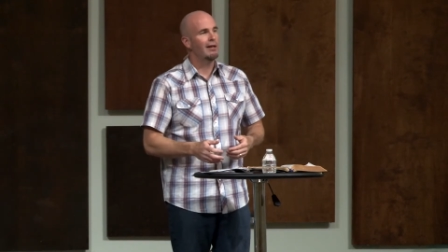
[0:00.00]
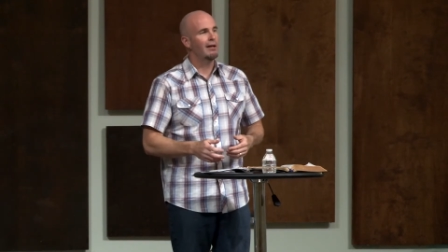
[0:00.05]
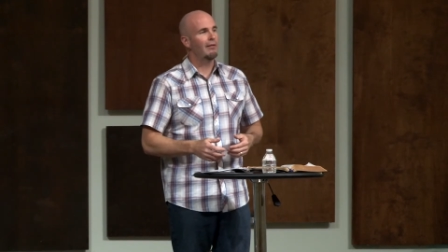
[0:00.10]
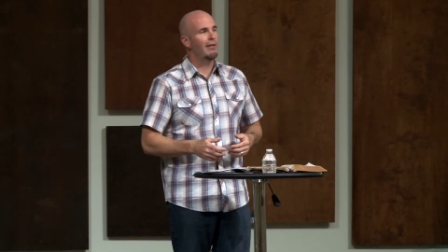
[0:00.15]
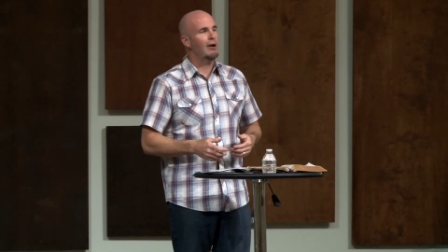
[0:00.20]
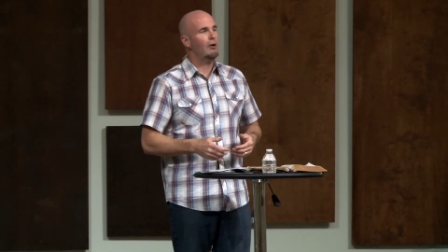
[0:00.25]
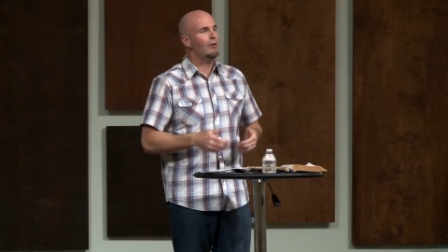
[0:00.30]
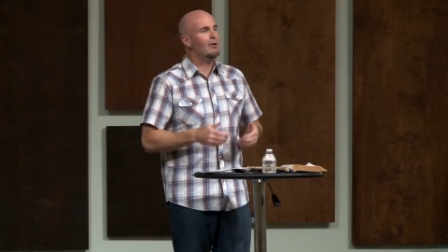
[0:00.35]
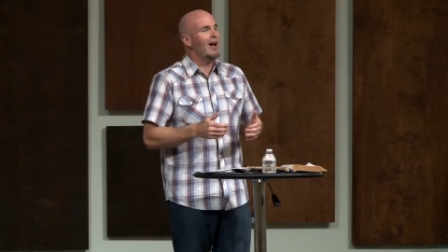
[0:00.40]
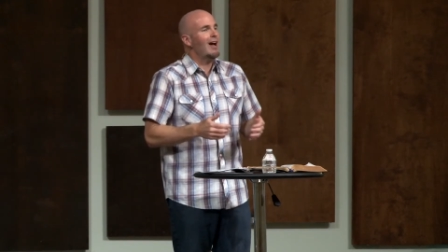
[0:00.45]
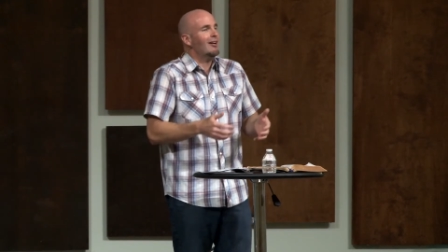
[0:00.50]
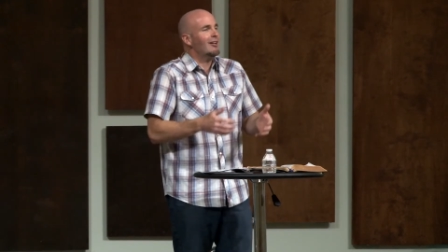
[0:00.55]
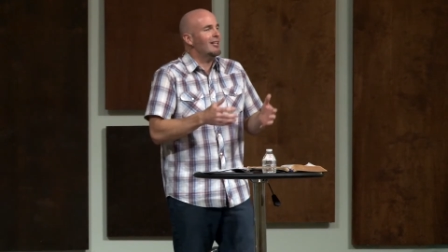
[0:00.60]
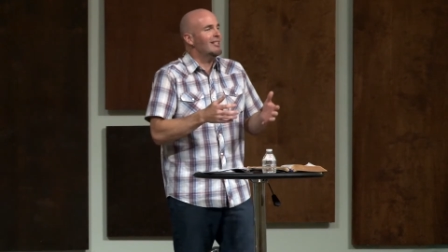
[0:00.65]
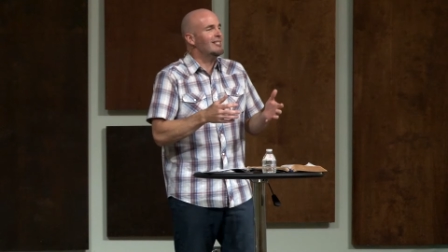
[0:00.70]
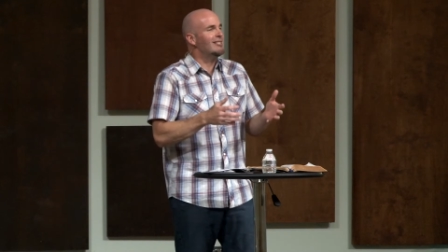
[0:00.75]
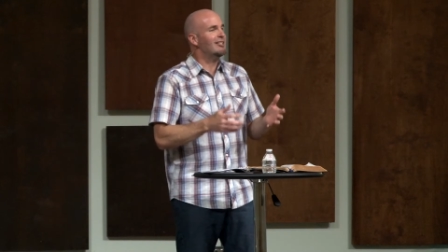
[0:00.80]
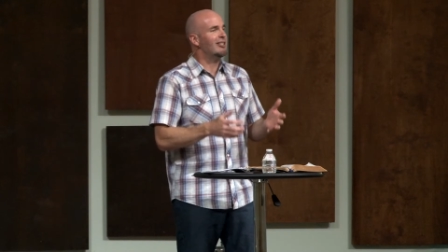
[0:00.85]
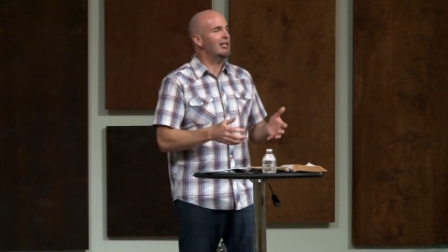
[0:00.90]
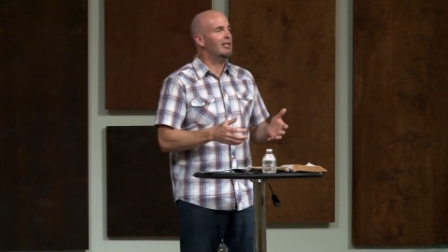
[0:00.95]
they are not
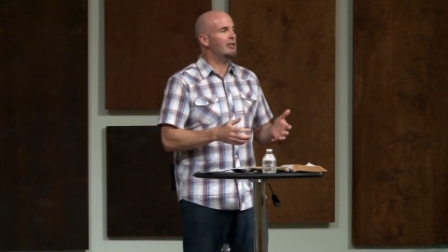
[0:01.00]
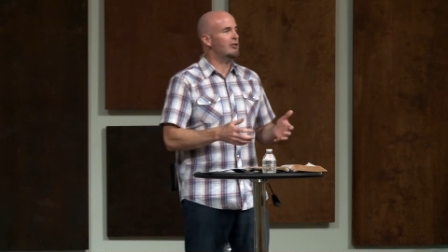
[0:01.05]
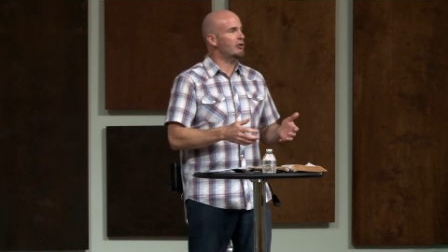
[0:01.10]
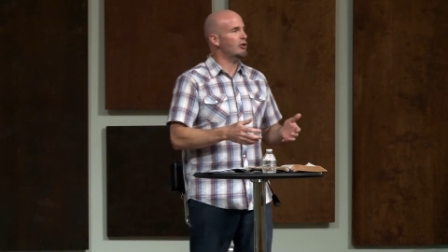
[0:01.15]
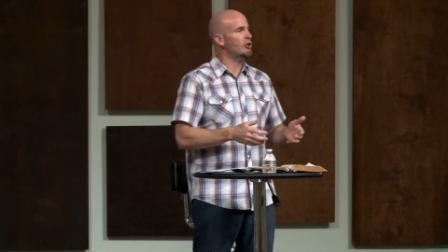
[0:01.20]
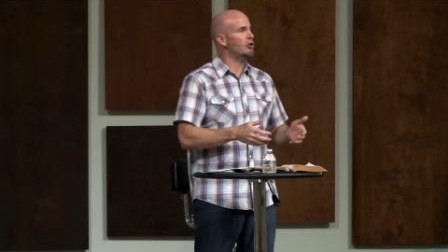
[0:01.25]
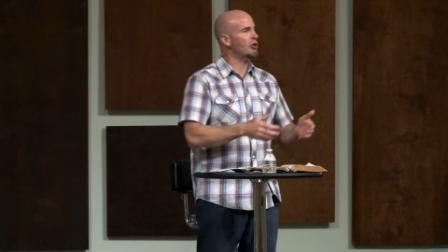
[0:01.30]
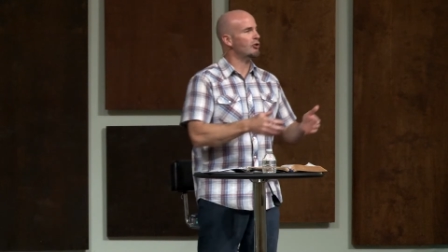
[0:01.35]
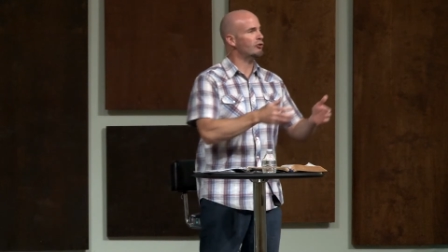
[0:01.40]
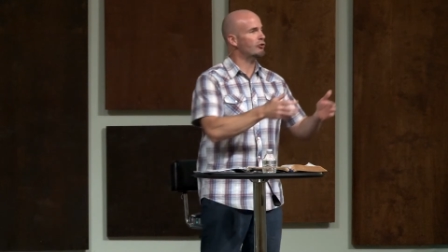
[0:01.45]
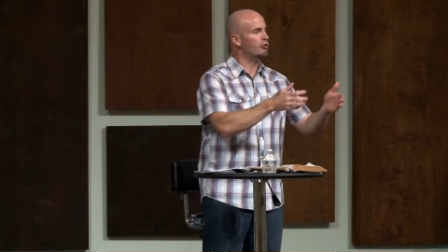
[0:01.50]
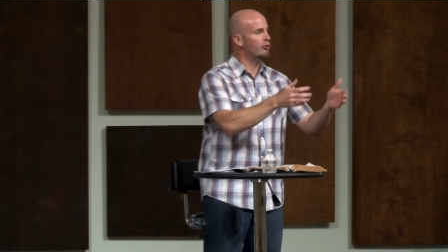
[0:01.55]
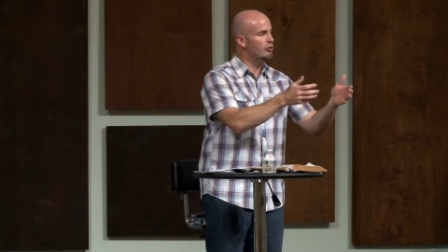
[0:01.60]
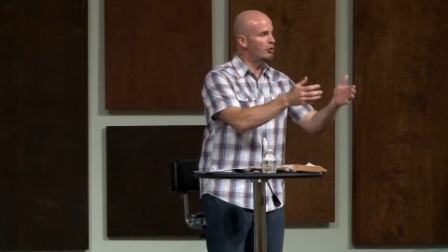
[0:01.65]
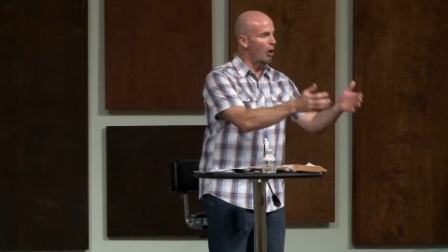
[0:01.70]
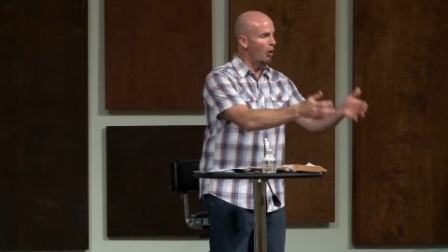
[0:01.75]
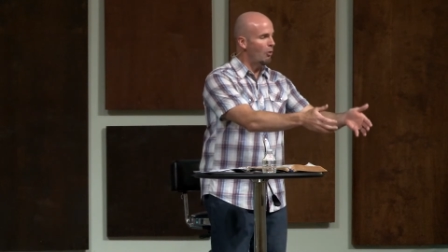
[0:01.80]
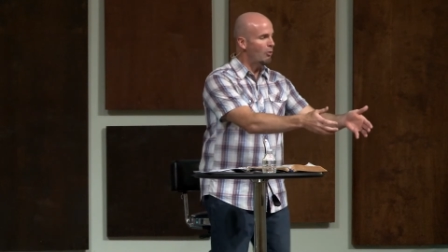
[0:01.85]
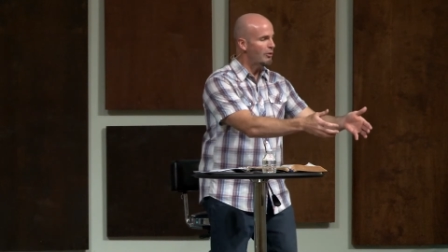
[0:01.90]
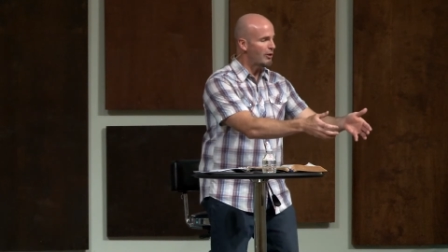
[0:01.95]
content to just
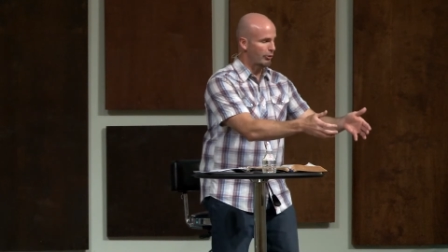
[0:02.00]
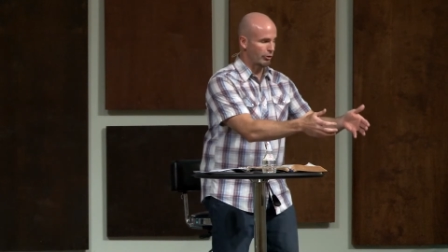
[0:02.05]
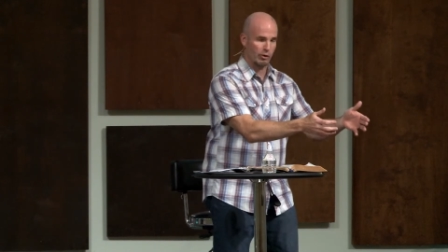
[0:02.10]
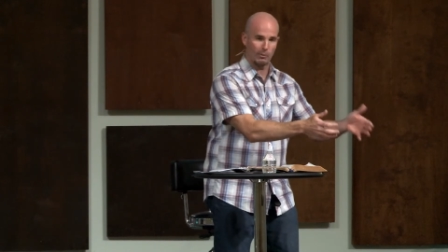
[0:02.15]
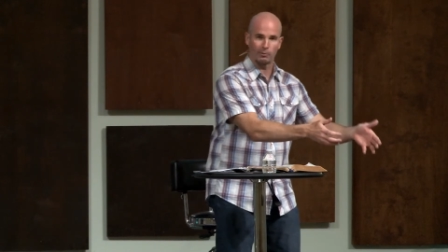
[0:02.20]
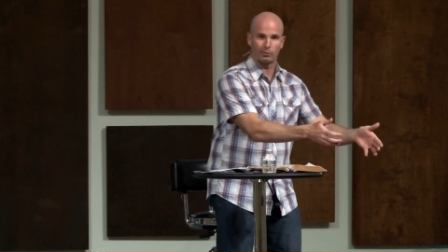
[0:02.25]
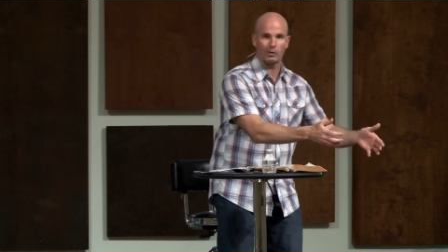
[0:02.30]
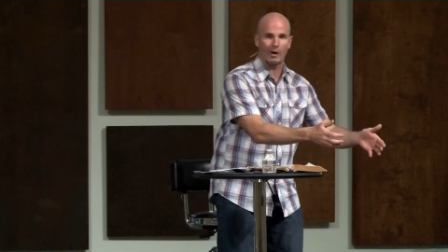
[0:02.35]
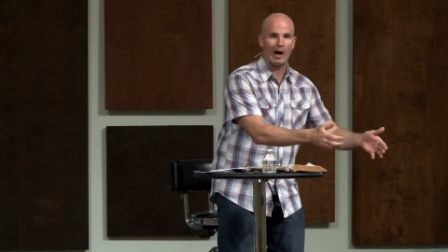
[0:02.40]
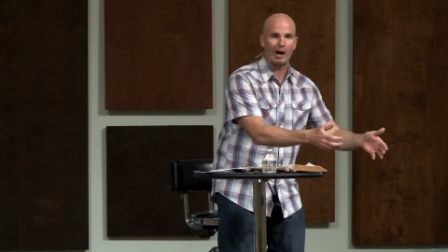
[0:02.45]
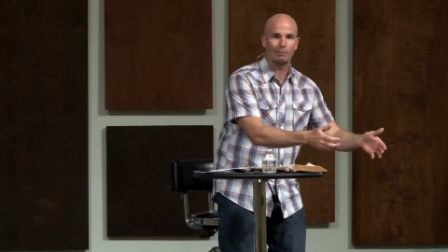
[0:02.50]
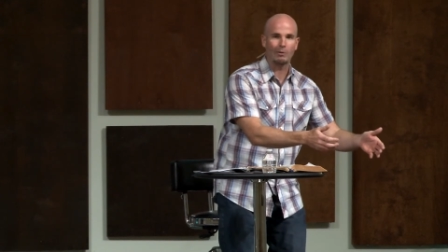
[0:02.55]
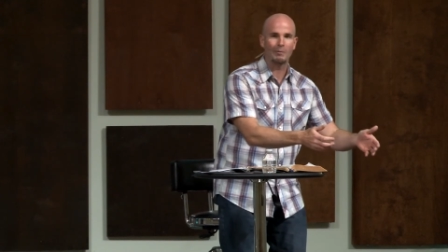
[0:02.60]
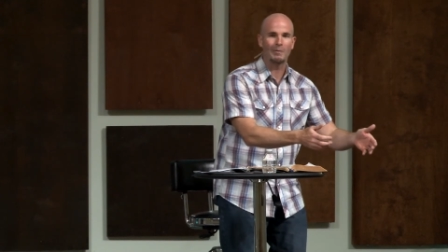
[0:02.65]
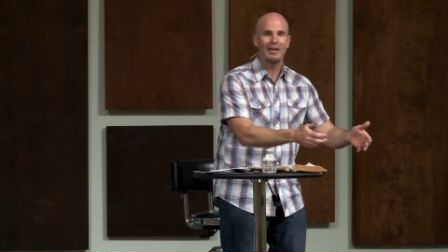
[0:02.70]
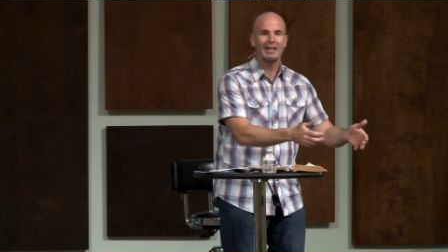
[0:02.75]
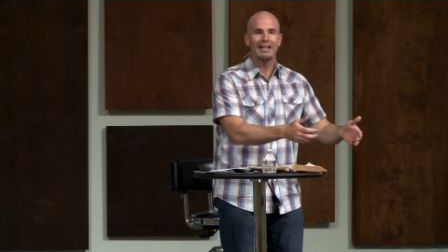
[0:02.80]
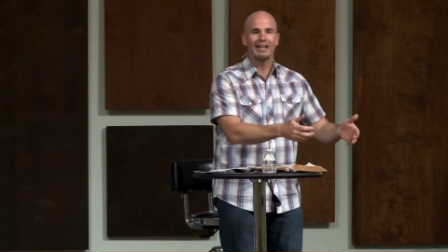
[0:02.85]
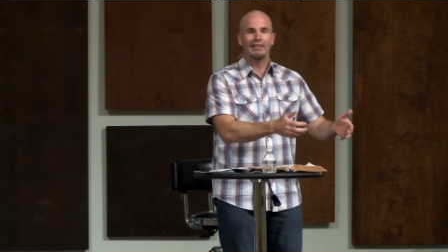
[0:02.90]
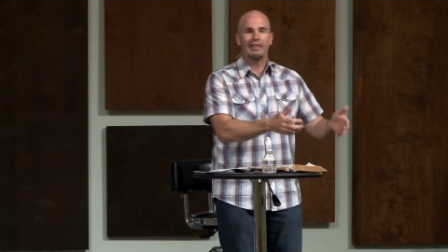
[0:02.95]
know there's a
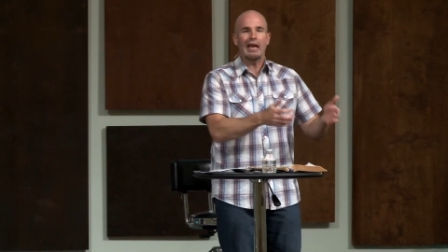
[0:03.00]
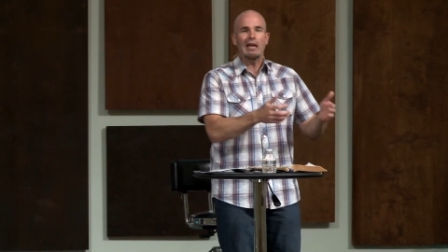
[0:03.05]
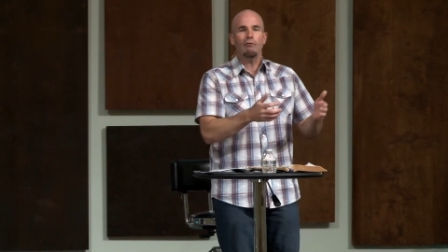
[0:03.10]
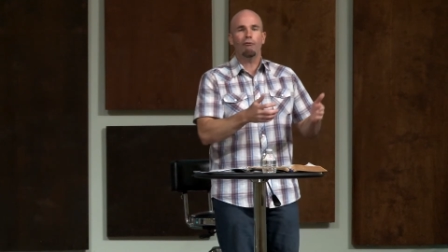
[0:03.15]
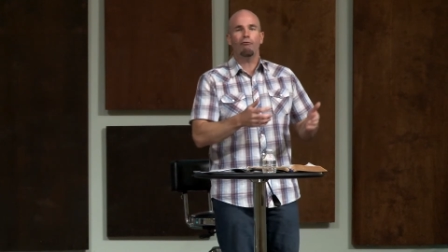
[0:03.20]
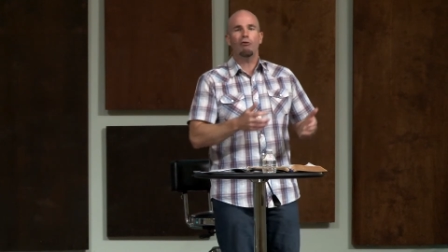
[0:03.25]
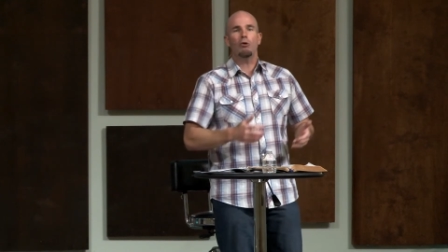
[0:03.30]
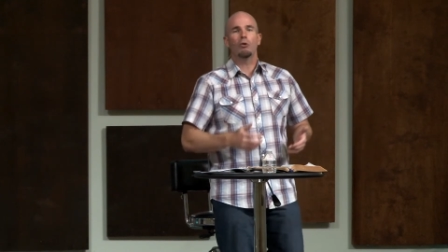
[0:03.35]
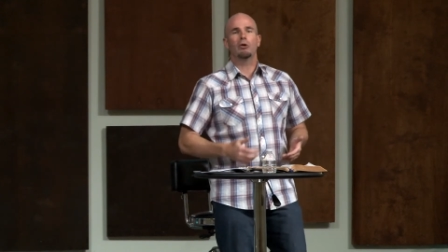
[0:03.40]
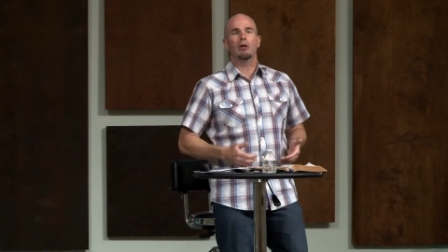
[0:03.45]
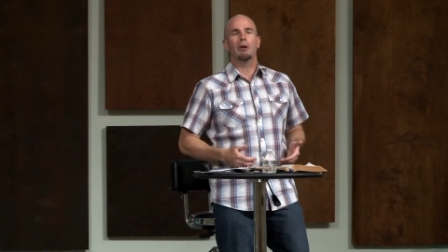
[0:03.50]
problem, they feel